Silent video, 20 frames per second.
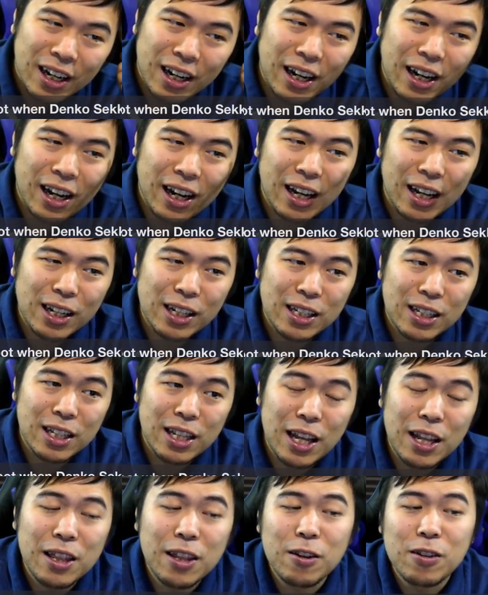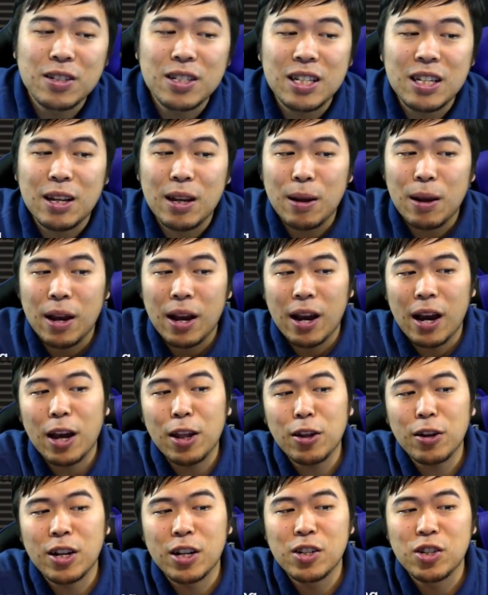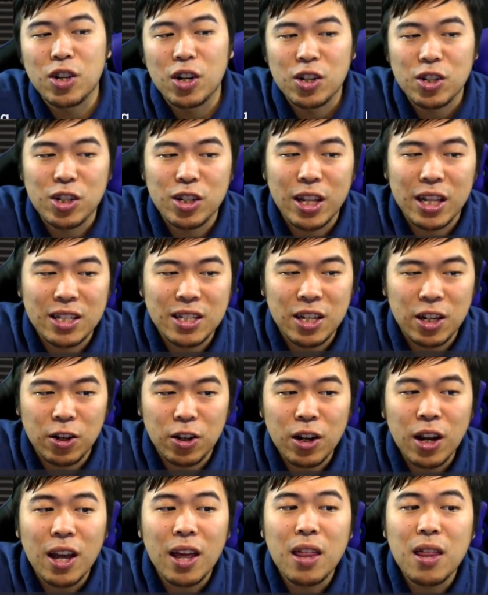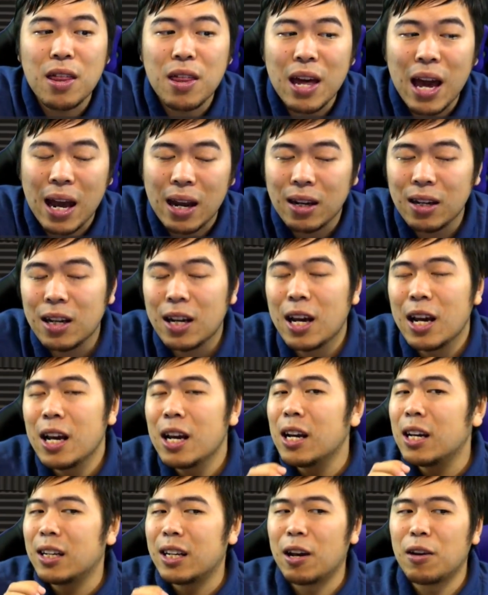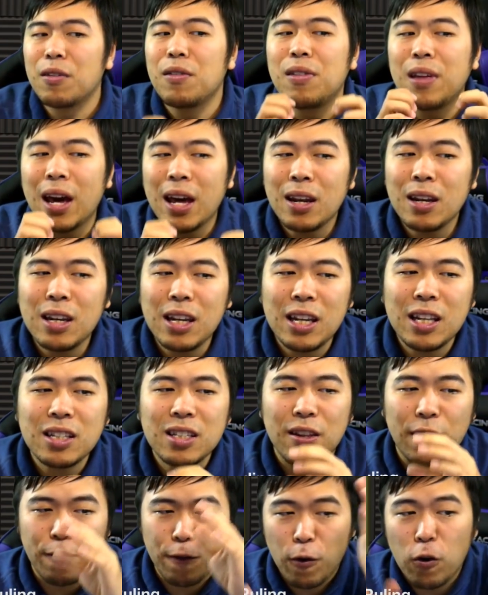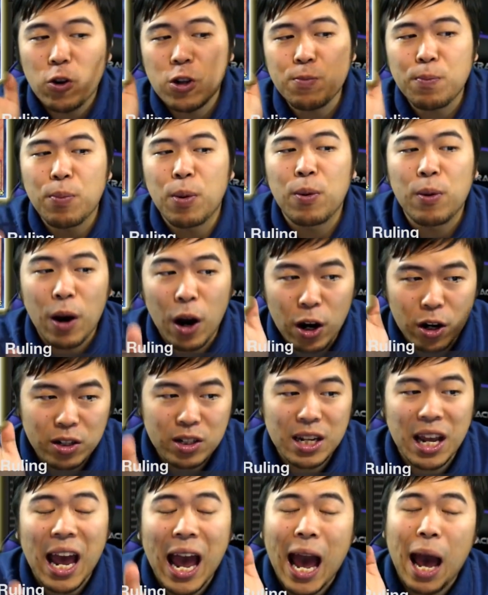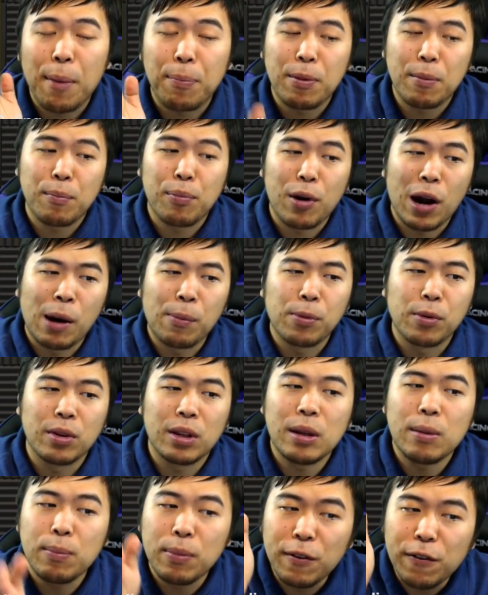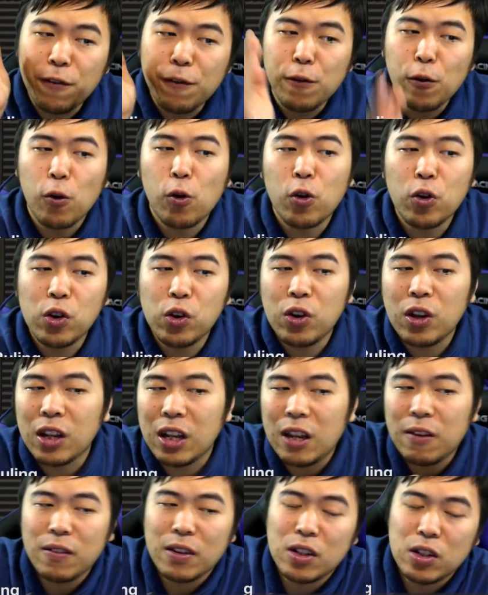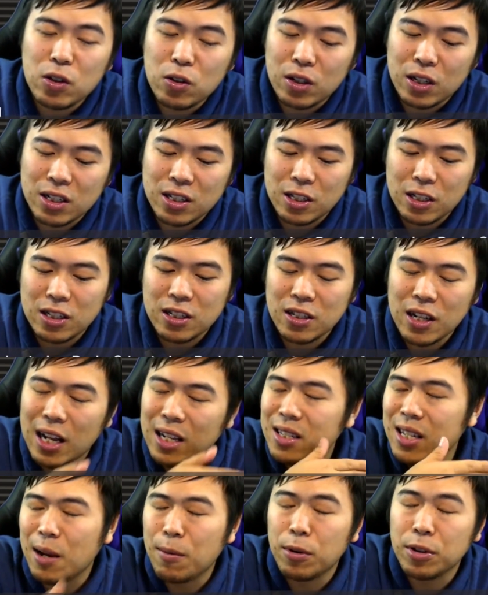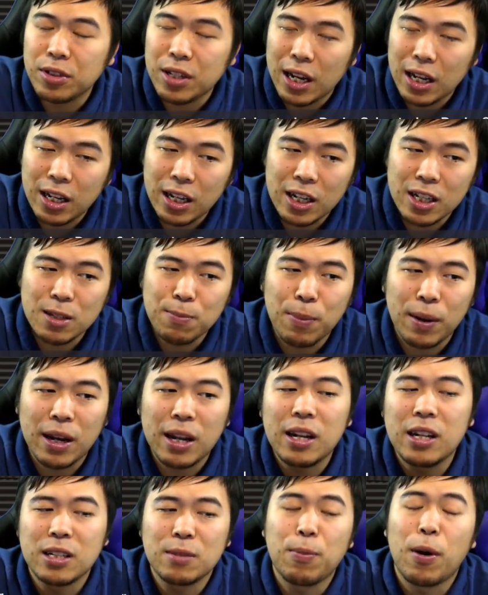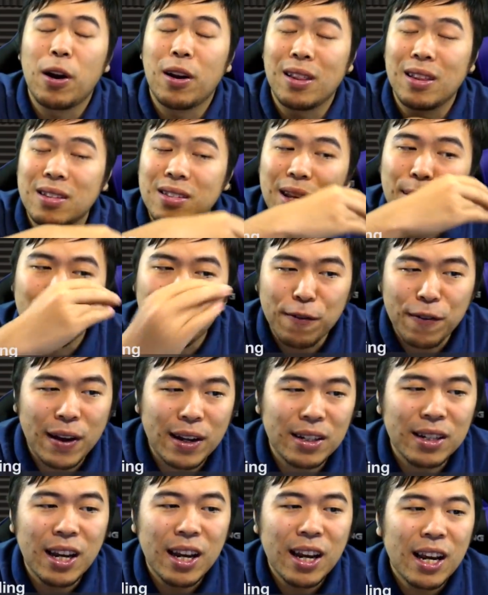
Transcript: And then there's the other conjunction that's here, "then." Now, "then" needs the first part to happen properly before you can even do this. It's not simultaneous, but it is part of the same effect.